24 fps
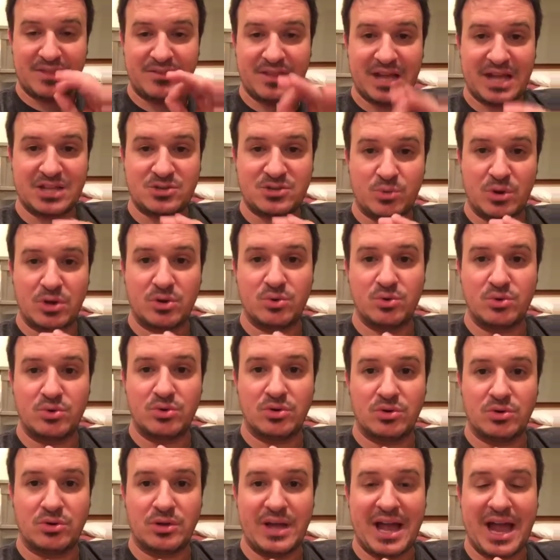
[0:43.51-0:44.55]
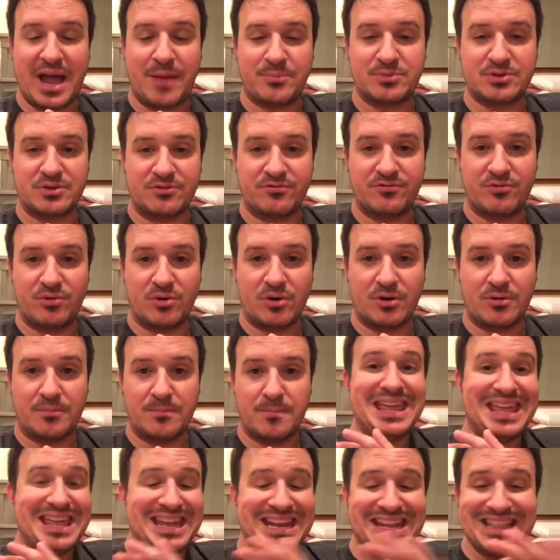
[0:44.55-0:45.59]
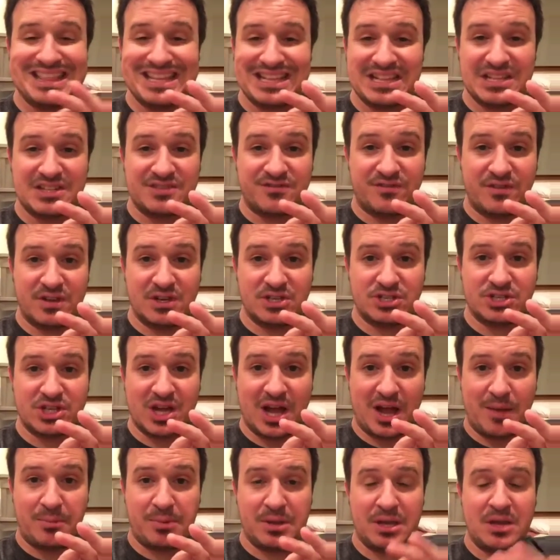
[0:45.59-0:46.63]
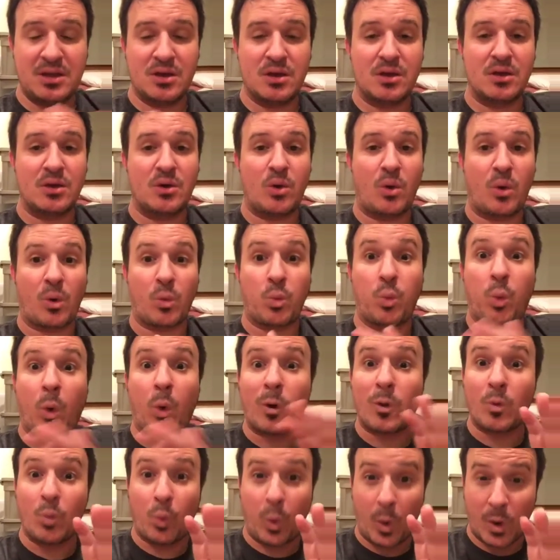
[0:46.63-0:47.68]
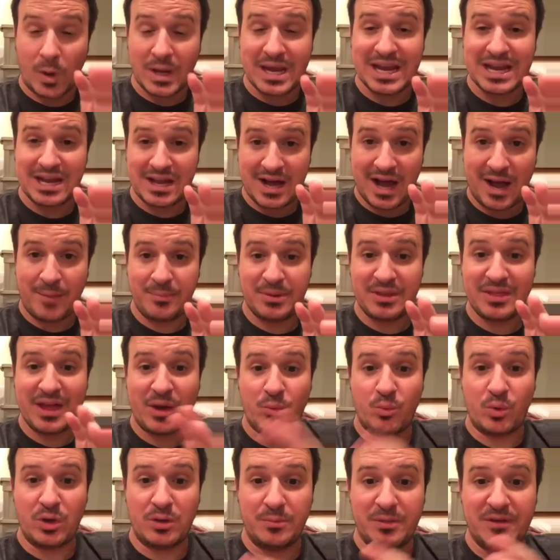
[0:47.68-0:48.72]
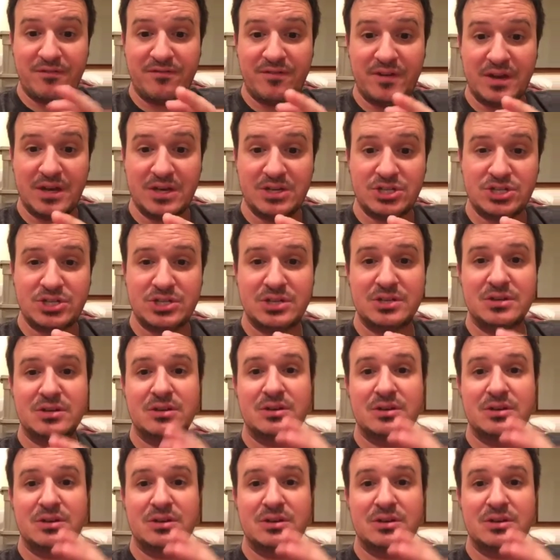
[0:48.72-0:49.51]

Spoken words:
That's what Google Apps are for. Anything that's finished copy or working copy that will be finished